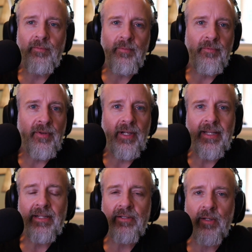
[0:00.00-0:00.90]
fill
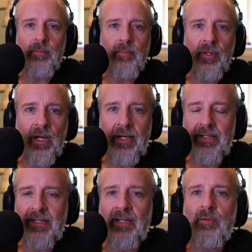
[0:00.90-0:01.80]
in some
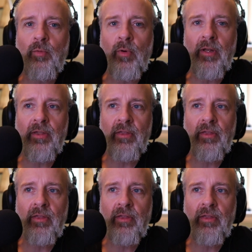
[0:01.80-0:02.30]
content with